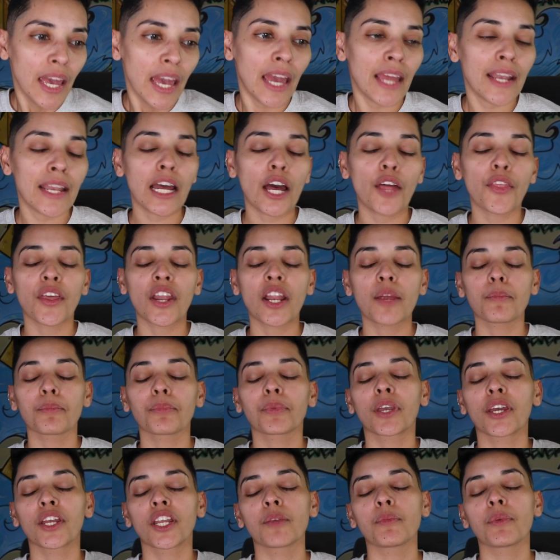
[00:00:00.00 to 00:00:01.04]
And now that I'm
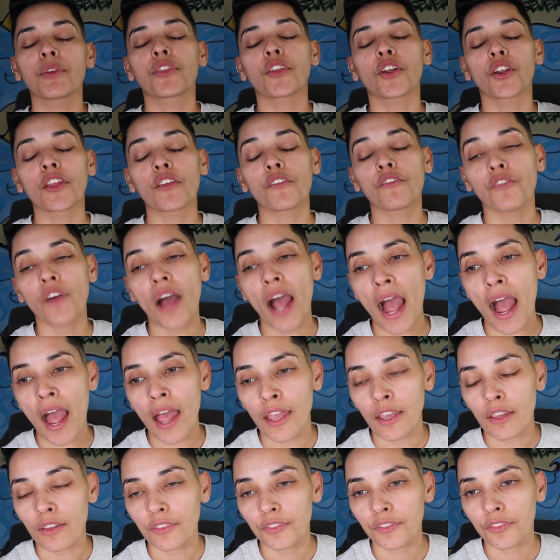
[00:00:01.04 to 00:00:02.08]
gonna be
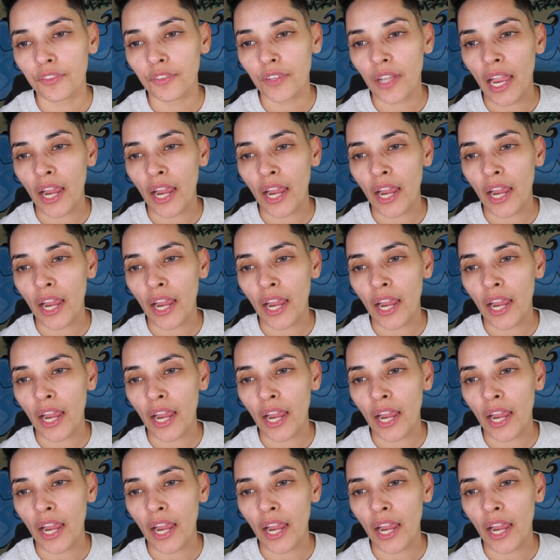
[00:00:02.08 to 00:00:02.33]
35,